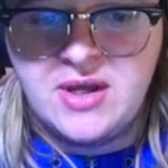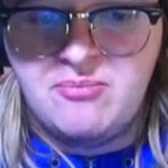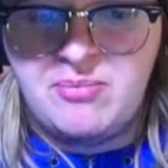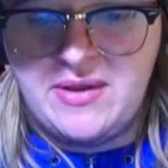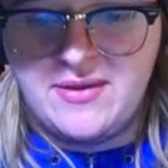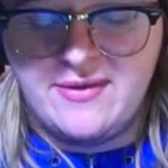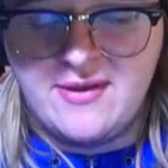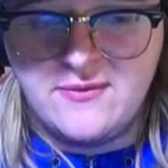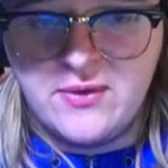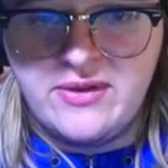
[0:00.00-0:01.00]
But let's
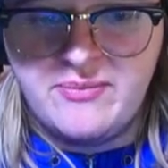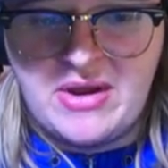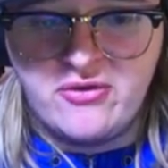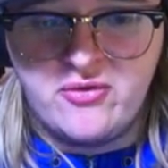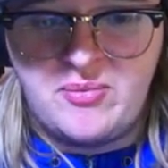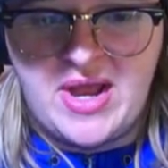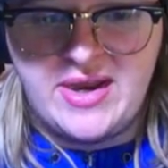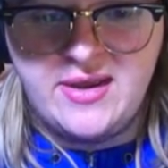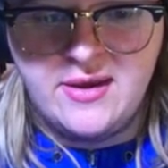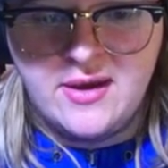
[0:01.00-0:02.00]
unfreeze Bowser's
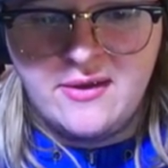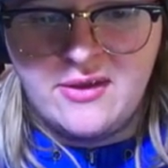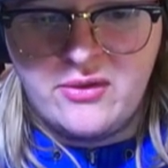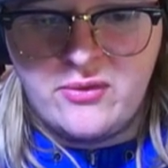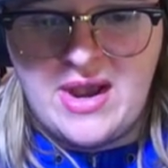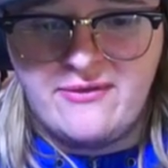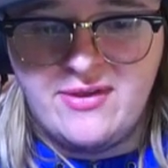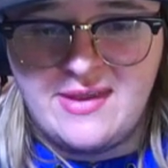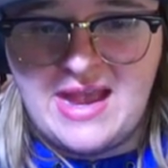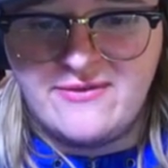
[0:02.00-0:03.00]
body, since we
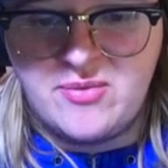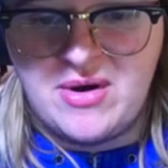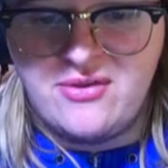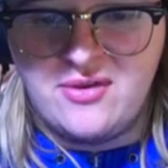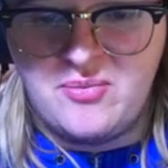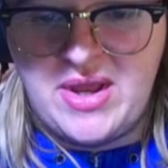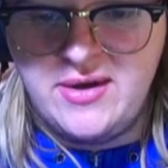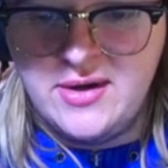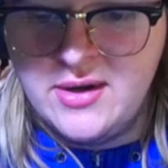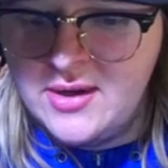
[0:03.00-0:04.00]
obviously have to press this
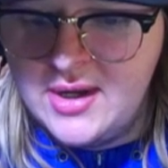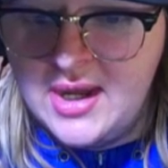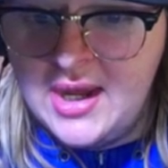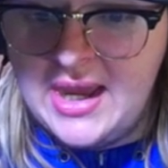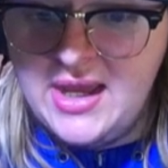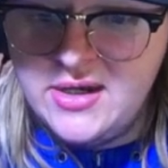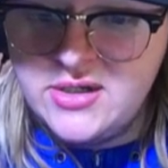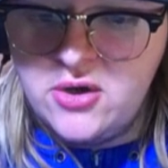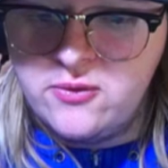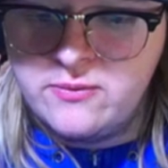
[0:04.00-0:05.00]
button. And,
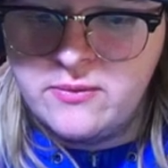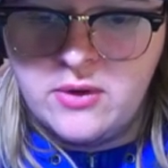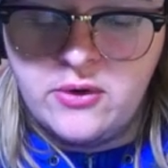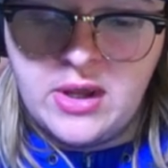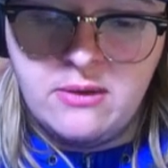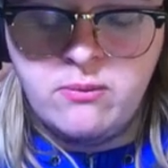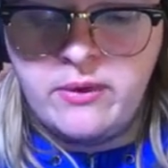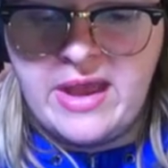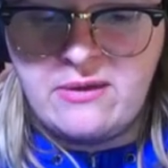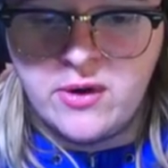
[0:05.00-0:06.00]
oh, okay,
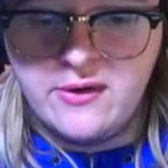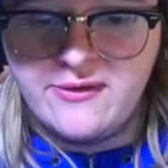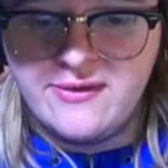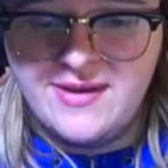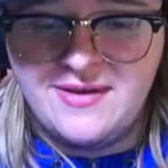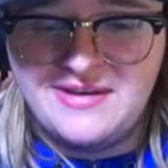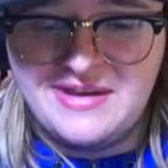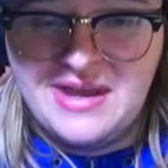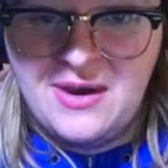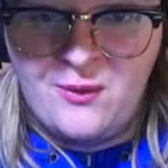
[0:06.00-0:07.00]
well that works.
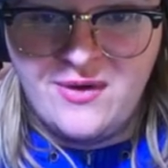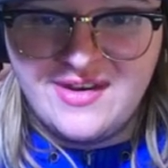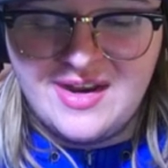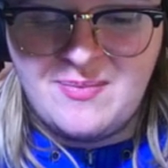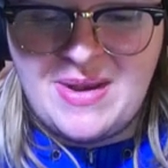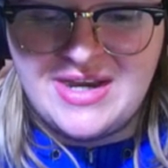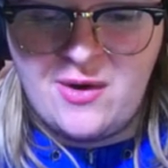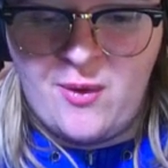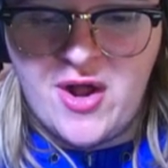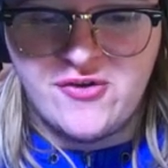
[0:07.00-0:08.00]
Wasn't expecting
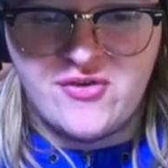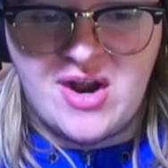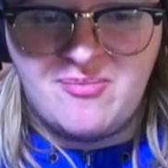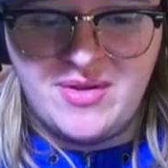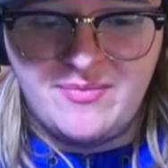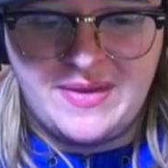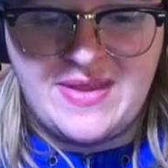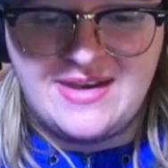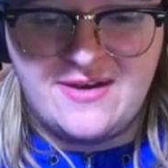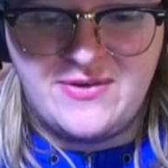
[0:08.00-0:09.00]
a water droplet, but
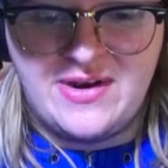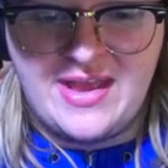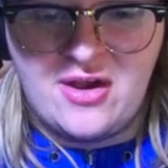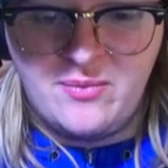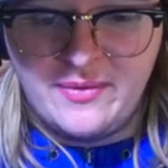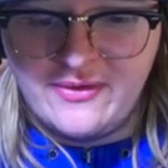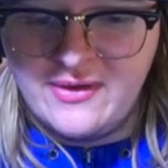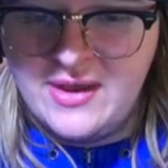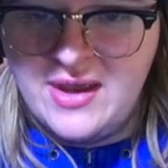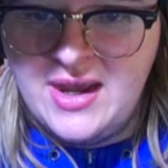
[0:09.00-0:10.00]
that definitely helps.
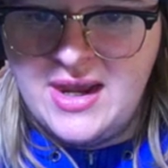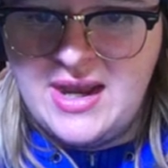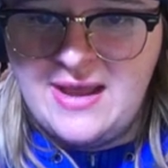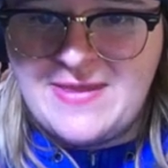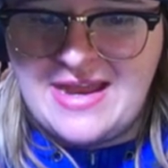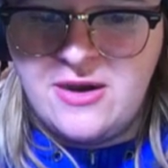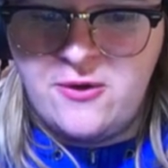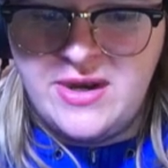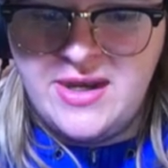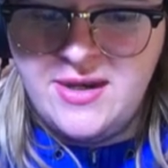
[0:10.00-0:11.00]
And hit that
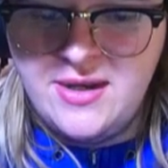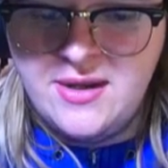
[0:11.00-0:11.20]
note in.